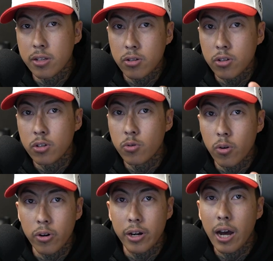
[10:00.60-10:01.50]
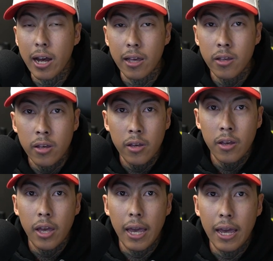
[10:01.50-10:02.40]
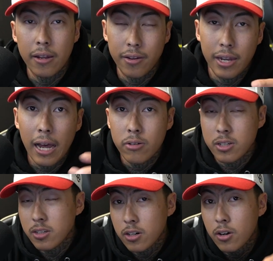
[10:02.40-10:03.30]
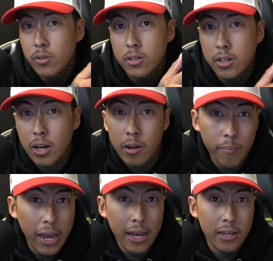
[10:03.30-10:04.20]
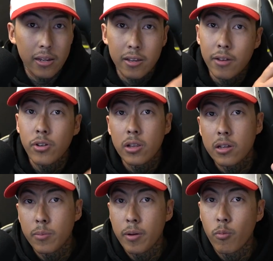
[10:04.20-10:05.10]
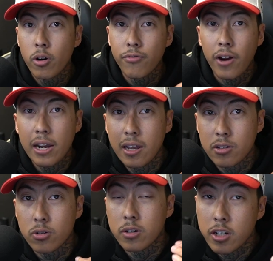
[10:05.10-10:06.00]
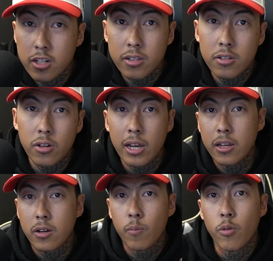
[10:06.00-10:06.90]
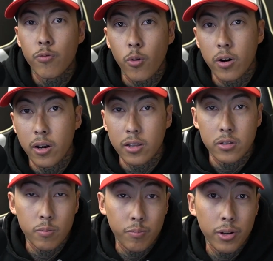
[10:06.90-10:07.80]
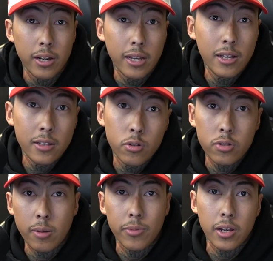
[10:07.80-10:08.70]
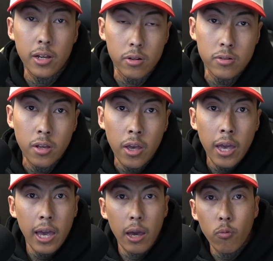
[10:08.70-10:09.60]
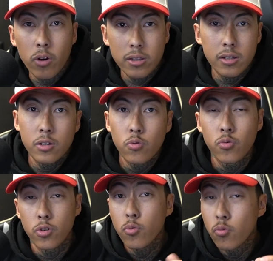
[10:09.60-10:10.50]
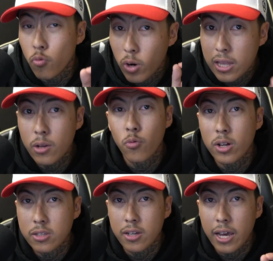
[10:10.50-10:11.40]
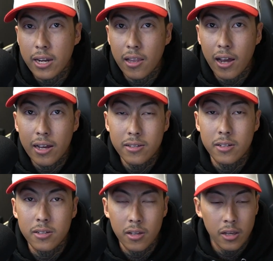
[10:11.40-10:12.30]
it to you or not. And now these are going to cut back and give you a little bit more financial cushion so that you can move forward into putting it into something else. And one thing you do really want to analyze is